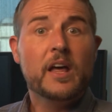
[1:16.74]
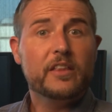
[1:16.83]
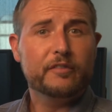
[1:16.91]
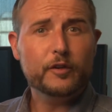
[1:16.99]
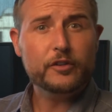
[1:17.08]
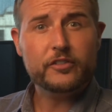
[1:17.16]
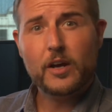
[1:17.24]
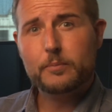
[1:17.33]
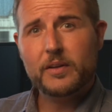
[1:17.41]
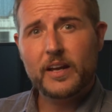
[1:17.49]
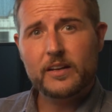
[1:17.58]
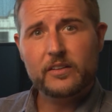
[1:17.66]
The first
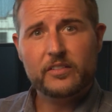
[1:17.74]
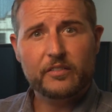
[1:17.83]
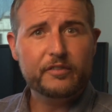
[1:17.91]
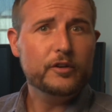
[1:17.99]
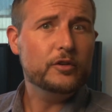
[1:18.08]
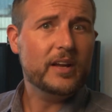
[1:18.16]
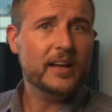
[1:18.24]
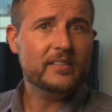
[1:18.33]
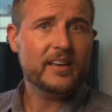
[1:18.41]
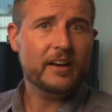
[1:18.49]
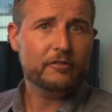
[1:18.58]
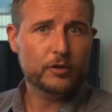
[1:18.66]
update is a few
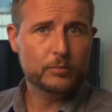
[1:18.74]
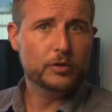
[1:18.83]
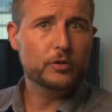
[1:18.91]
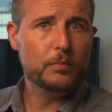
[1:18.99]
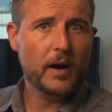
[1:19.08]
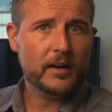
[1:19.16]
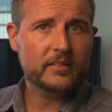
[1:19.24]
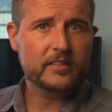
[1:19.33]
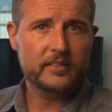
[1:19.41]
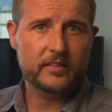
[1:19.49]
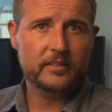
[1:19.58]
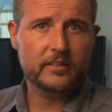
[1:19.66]
days after Blue
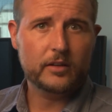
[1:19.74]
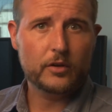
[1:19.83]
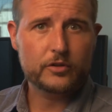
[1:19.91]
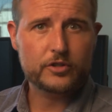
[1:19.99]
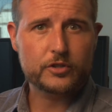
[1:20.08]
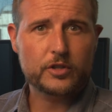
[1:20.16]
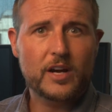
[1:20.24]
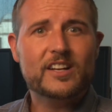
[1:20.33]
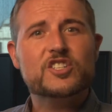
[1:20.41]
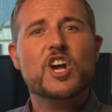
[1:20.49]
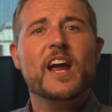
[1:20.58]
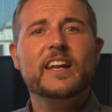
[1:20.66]
Box's disclosure, a
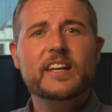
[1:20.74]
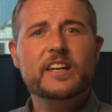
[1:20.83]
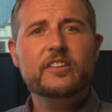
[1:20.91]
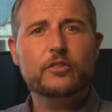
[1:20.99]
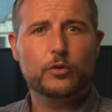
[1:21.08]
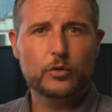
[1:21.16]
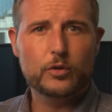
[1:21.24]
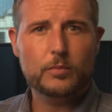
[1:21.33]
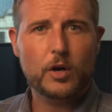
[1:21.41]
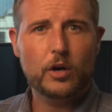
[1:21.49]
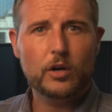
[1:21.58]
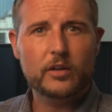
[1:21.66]
Chinese group
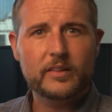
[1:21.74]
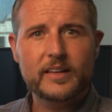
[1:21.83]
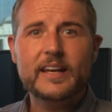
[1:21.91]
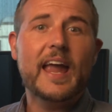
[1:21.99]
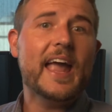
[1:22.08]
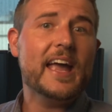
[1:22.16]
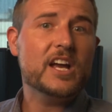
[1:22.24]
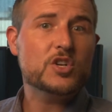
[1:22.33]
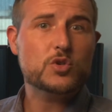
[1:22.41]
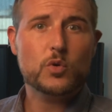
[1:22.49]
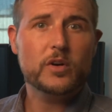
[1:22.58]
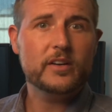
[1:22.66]
called the
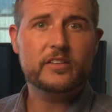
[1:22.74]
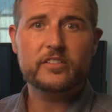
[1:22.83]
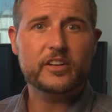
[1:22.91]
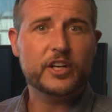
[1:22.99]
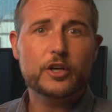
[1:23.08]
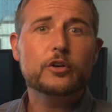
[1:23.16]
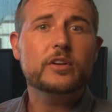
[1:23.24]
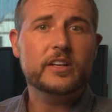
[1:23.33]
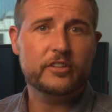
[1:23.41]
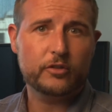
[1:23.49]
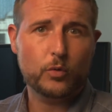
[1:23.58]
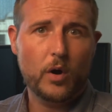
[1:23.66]
Android
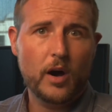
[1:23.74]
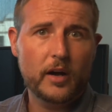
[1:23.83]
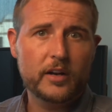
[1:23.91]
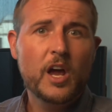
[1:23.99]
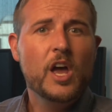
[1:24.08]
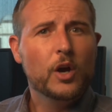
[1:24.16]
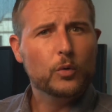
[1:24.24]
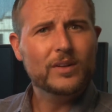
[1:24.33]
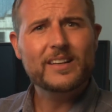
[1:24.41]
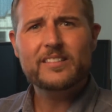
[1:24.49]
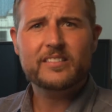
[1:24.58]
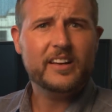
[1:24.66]
Security Squad
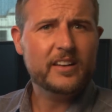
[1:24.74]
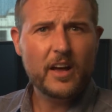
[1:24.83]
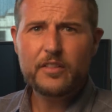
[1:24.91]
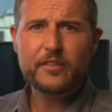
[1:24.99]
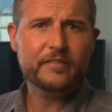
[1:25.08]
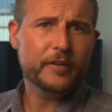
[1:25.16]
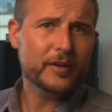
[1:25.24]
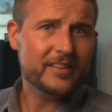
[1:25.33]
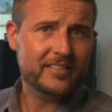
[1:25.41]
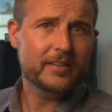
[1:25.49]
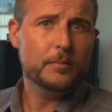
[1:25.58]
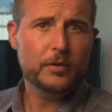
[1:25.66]
released another very
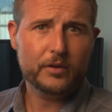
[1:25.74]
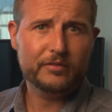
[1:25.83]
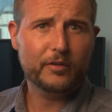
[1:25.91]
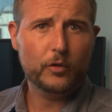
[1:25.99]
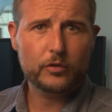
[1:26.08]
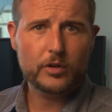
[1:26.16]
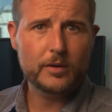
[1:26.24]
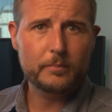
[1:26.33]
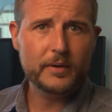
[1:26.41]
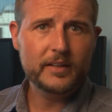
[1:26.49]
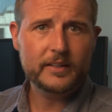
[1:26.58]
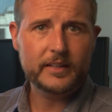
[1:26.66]
similar
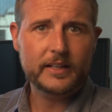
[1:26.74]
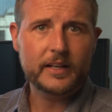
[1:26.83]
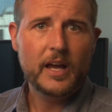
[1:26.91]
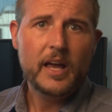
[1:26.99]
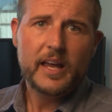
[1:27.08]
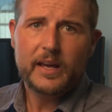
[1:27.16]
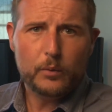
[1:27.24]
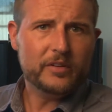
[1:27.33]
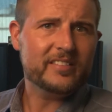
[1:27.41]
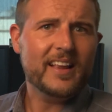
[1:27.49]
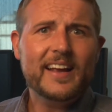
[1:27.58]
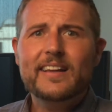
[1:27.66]
vulnerability. It was
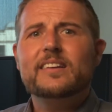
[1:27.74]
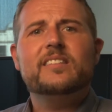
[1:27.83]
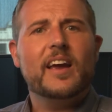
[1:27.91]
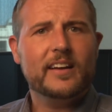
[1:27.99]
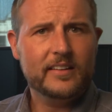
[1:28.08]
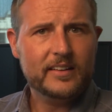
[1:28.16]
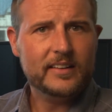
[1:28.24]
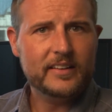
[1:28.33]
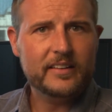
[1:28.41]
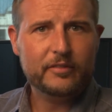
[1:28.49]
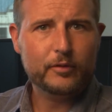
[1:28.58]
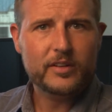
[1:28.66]
slightly technically
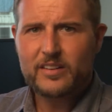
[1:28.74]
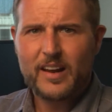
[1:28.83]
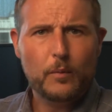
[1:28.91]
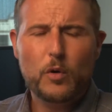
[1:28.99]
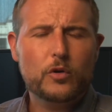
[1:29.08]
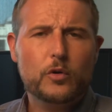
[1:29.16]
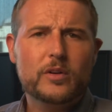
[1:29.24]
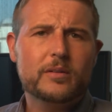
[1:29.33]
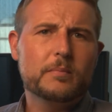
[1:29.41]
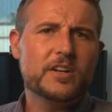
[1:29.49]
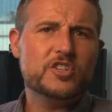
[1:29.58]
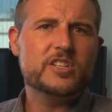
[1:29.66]
different, and I won't go
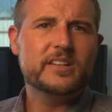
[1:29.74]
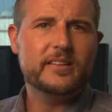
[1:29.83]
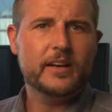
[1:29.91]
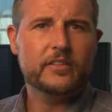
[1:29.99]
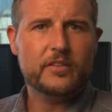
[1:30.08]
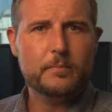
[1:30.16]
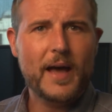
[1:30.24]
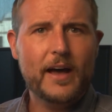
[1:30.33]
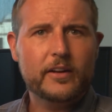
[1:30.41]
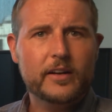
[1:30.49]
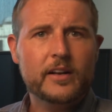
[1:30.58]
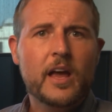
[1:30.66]
into much details
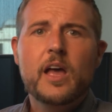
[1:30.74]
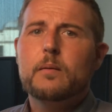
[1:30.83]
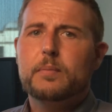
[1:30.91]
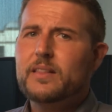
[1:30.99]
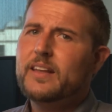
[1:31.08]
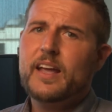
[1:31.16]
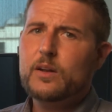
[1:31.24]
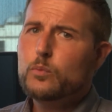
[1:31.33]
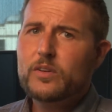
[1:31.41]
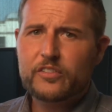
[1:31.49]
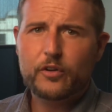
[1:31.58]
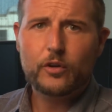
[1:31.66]
about it, but the end
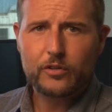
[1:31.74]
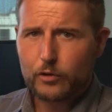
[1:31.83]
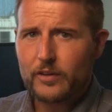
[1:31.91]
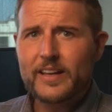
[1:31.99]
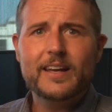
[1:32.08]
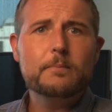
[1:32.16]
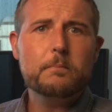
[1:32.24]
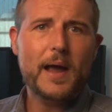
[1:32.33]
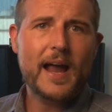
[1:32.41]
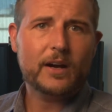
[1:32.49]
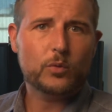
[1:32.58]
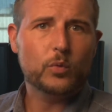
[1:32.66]
result or the
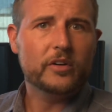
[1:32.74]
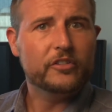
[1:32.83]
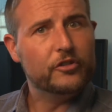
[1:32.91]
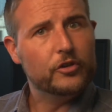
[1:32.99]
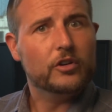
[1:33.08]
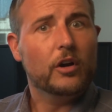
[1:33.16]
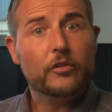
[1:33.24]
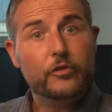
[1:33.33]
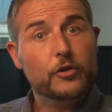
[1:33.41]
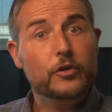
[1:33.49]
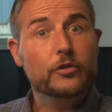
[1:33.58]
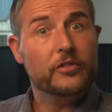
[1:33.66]
impact was you could
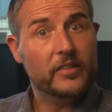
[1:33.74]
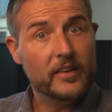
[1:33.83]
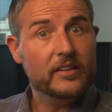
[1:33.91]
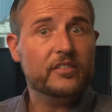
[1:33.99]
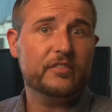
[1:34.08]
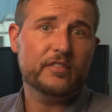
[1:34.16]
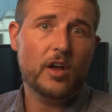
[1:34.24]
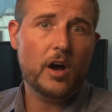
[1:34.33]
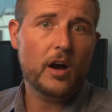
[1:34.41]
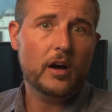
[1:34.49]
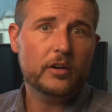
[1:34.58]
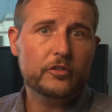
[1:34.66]
also use this
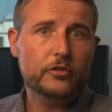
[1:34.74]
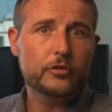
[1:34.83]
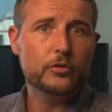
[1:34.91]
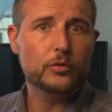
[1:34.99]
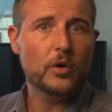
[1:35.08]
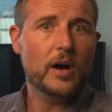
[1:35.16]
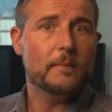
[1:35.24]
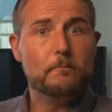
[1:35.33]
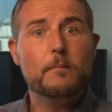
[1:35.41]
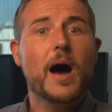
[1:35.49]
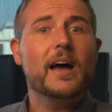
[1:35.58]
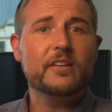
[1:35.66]
flaw to
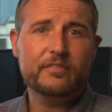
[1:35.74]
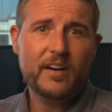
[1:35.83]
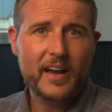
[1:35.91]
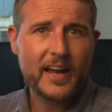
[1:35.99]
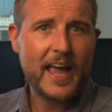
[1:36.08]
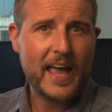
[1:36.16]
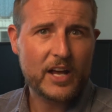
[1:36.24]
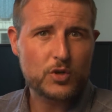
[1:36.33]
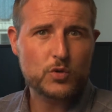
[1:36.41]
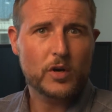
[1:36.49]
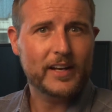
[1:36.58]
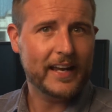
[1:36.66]
modify an
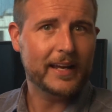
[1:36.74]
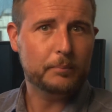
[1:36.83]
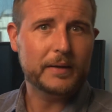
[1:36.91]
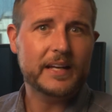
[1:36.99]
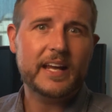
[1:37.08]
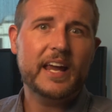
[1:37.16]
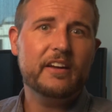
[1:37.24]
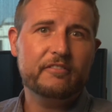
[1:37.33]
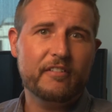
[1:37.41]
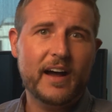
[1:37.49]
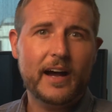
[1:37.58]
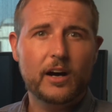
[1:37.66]
Android APK
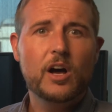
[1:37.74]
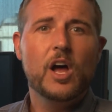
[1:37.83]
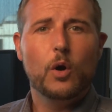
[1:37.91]
file